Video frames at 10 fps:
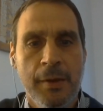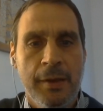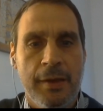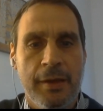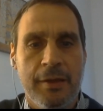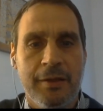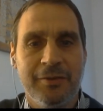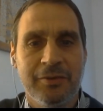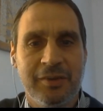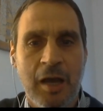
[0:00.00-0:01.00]

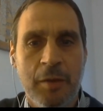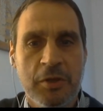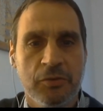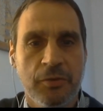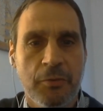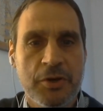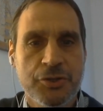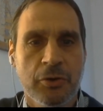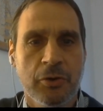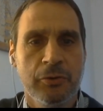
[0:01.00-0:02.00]
The time is very
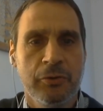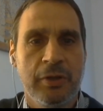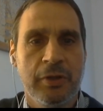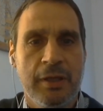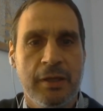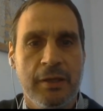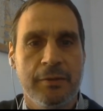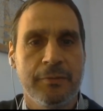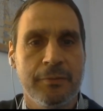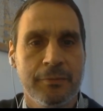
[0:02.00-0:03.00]
short,
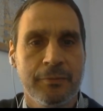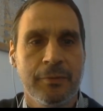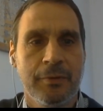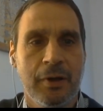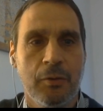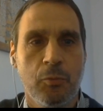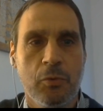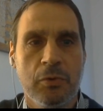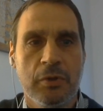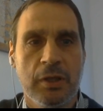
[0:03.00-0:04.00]
and I
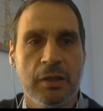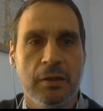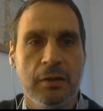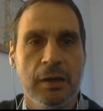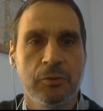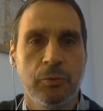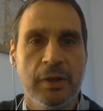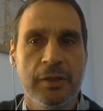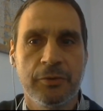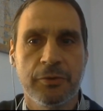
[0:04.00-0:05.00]
would like to
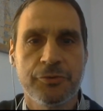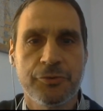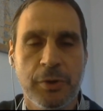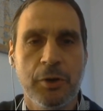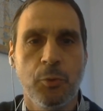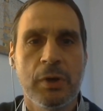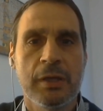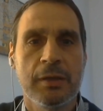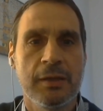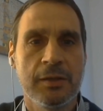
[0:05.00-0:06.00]
enter straight
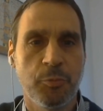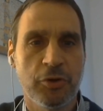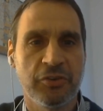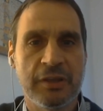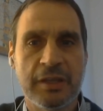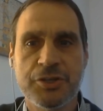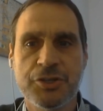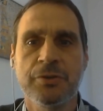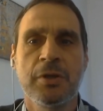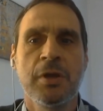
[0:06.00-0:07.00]
away in the
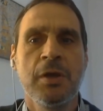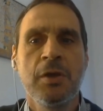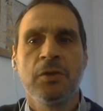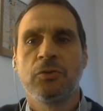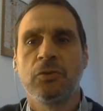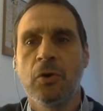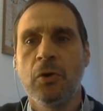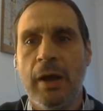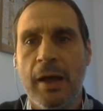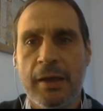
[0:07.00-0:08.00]
presentation
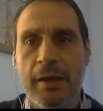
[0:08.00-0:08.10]
so I